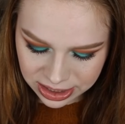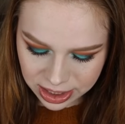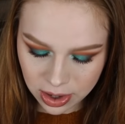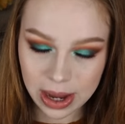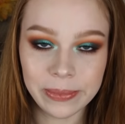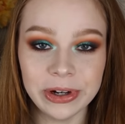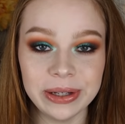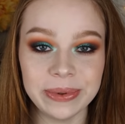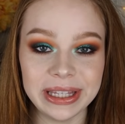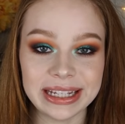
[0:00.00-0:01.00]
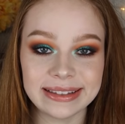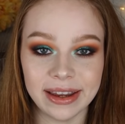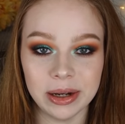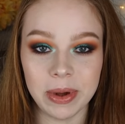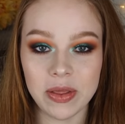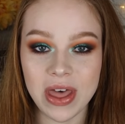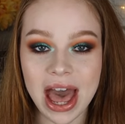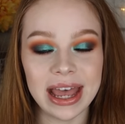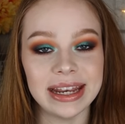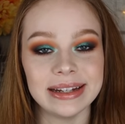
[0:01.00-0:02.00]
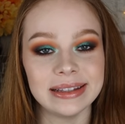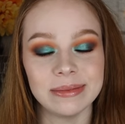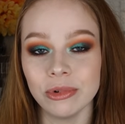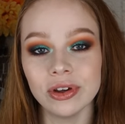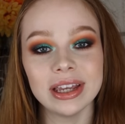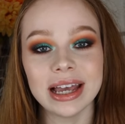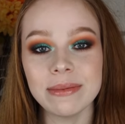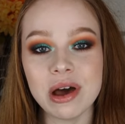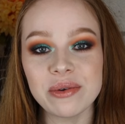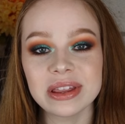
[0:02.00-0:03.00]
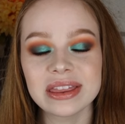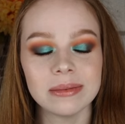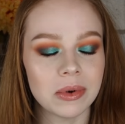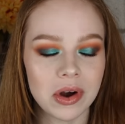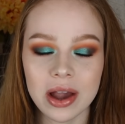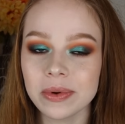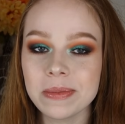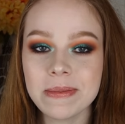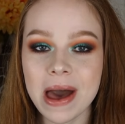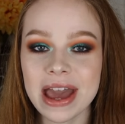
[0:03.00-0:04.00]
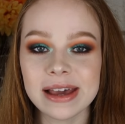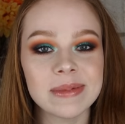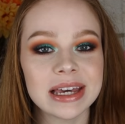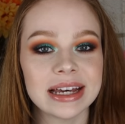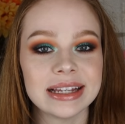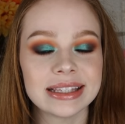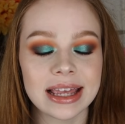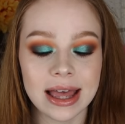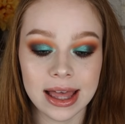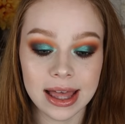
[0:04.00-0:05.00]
So I'm really, really excited about that. And the more they come out with, the more I will be buying because